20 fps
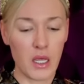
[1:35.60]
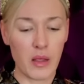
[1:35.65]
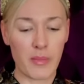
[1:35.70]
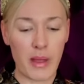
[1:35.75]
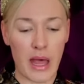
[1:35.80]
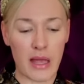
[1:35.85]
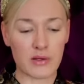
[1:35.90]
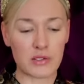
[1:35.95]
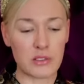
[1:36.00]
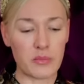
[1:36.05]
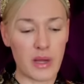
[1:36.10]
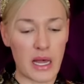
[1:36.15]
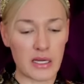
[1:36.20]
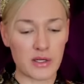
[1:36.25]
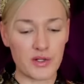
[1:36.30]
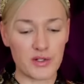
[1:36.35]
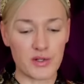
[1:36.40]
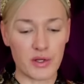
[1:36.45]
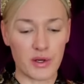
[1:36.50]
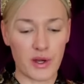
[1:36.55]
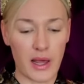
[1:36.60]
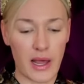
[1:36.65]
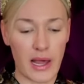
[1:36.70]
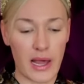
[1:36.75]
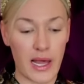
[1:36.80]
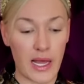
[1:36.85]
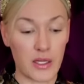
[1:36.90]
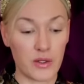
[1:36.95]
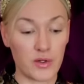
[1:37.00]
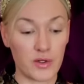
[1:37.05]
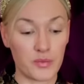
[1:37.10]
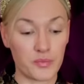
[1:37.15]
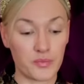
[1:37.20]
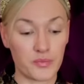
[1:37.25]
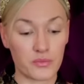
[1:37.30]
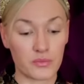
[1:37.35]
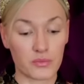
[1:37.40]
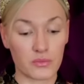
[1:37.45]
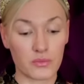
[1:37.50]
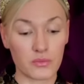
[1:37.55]
Back to matters at hand.
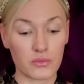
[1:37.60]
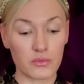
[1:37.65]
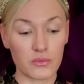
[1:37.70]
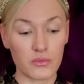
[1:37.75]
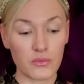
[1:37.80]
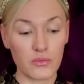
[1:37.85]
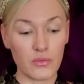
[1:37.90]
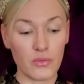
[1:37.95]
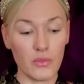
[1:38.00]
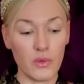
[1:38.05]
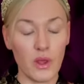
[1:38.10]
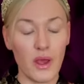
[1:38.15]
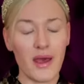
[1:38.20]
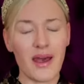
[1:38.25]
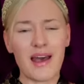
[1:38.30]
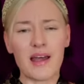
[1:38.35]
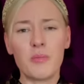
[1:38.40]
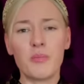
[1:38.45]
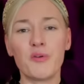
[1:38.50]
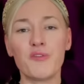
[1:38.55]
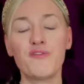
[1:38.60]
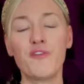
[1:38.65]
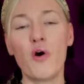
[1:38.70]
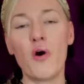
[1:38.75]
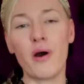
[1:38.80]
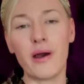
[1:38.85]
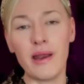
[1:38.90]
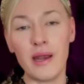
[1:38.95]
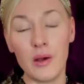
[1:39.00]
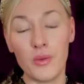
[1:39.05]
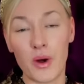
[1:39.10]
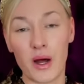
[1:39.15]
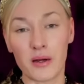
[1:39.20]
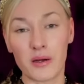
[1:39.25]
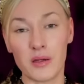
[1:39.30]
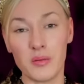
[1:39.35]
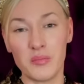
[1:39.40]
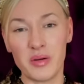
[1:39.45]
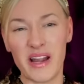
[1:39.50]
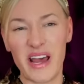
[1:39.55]
And before anyone
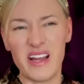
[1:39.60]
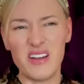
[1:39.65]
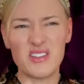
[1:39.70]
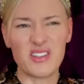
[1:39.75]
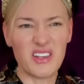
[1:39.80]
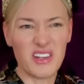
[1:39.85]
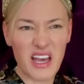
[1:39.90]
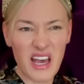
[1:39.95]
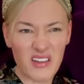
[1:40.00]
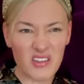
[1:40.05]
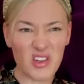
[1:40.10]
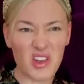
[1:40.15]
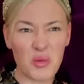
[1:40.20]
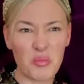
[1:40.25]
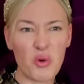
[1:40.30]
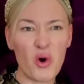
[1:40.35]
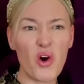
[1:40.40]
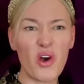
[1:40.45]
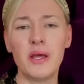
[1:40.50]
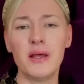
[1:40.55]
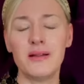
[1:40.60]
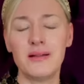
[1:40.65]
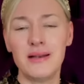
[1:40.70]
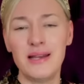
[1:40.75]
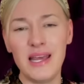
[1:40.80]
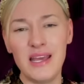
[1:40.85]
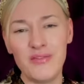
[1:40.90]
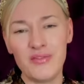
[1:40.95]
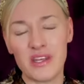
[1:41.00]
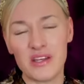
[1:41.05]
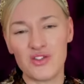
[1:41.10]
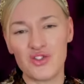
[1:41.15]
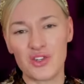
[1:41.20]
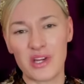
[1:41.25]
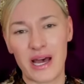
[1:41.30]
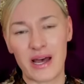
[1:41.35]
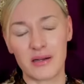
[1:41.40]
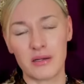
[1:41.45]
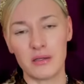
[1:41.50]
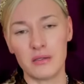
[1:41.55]
complains, get to the point. Leave this
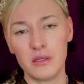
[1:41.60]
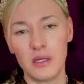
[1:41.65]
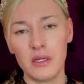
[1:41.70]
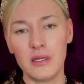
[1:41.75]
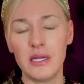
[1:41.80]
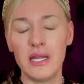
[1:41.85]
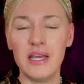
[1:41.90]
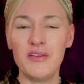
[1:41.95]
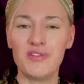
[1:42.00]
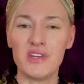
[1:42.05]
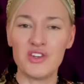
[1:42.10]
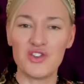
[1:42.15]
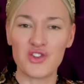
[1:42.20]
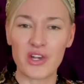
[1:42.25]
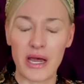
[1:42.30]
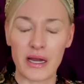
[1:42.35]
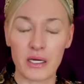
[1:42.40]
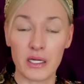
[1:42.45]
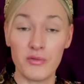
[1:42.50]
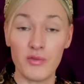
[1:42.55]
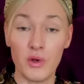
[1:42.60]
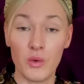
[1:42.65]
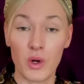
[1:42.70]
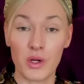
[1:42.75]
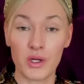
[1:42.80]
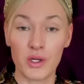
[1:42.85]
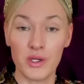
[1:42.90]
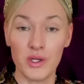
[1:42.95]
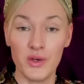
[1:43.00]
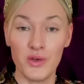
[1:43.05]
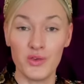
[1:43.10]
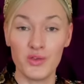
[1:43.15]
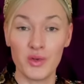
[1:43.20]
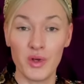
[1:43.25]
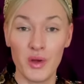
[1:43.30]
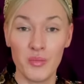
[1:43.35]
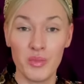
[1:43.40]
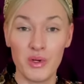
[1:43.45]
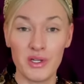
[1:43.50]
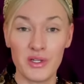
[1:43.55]
channel. Leave this channel if you want a news
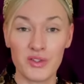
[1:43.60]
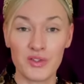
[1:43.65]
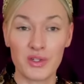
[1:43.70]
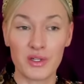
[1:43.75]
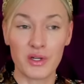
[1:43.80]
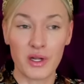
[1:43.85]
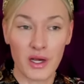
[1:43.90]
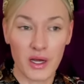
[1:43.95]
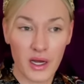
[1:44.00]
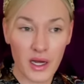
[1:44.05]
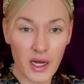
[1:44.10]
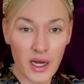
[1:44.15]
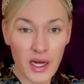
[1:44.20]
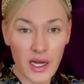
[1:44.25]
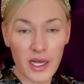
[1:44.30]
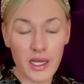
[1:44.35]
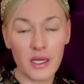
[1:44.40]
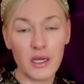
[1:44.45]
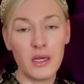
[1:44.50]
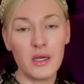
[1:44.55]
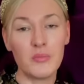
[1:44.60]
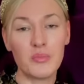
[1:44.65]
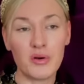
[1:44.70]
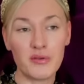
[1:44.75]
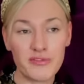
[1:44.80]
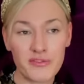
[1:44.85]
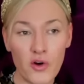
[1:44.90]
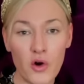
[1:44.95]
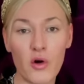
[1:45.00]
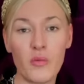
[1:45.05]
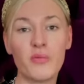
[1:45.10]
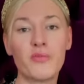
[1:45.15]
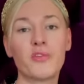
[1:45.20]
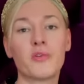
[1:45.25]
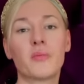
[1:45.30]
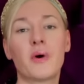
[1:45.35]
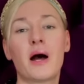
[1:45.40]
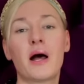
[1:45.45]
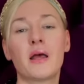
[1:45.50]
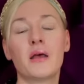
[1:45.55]
bulletin. I perform for
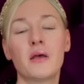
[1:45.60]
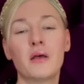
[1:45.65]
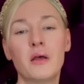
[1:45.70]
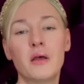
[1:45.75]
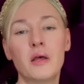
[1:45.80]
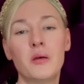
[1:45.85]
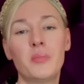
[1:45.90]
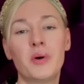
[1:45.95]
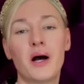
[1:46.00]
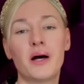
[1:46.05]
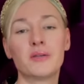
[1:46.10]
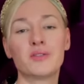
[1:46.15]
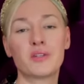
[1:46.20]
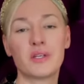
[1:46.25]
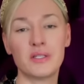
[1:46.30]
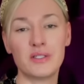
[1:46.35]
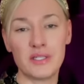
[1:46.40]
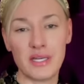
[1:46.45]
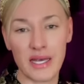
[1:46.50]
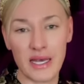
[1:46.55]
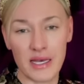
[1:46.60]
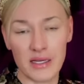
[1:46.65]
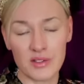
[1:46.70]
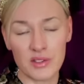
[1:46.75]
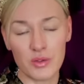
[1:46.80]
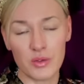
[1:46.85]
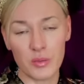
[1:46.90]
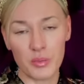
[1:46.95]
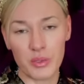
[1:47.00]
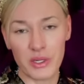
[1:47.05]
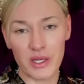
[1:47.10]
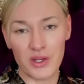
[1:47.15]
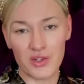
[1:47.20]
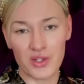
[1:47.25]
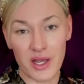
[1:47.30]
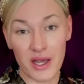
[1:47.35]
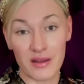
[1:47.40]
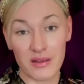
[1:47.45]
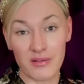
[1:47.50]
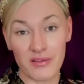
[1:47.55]
my basketeers who
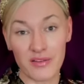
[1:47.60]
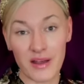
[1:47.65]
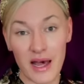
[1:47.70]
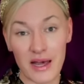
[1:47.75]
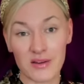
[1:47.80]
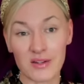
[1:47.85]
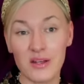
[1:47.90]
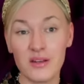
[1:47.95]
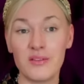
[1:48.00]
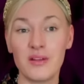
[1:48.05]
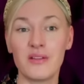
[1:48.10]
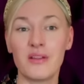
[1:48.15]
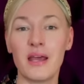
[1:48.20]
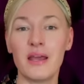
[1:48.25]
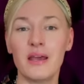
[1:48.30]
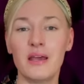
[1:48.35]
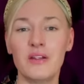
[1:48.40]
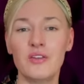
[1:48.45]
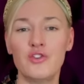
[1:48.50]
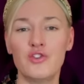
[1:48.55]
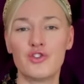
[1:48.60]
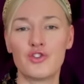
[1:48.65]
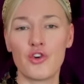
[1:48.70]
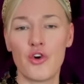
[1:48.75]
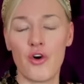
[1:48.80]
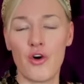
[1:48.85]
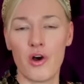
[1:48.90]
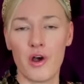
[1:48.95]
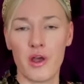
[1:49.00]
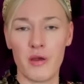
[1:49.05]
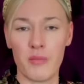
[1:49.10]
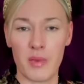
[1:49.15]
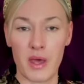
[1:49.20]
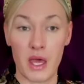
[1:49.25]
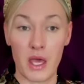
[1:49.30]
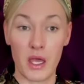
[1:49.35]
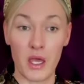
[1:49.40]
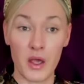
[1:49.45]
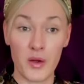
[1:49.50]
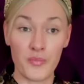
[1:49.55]
appreciate the fact that they enjoy
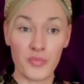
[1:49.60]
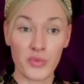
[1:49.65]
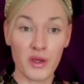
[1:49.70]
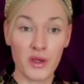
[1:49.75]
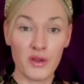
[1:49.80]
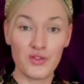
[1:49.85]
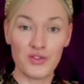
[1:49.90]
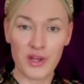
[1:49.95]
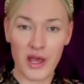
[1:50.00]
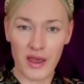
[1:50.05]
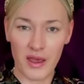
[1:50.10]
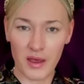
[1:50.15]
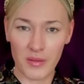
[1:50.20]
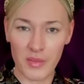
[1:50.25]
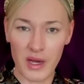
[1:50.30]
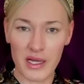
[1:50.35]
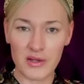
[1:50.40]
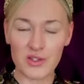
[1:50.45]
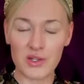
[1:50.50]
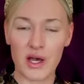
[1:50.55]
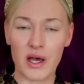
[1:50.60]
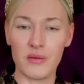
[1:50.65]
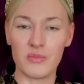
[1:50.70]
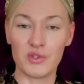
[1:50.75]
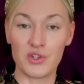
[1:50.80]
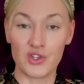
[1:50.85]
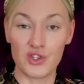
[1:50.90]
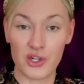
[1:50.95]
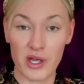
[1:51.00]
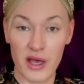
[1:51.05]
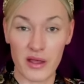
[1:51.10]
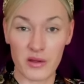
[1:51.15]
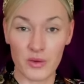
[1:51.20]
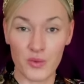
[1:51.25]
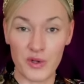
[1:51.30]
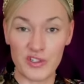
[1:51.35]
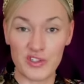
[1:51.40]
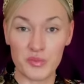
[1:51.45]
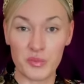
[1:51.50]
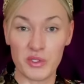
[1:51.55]
me taking my time to share the
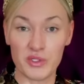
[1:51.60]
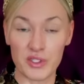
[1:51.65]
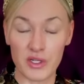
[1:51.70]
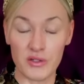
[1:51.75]
whispers.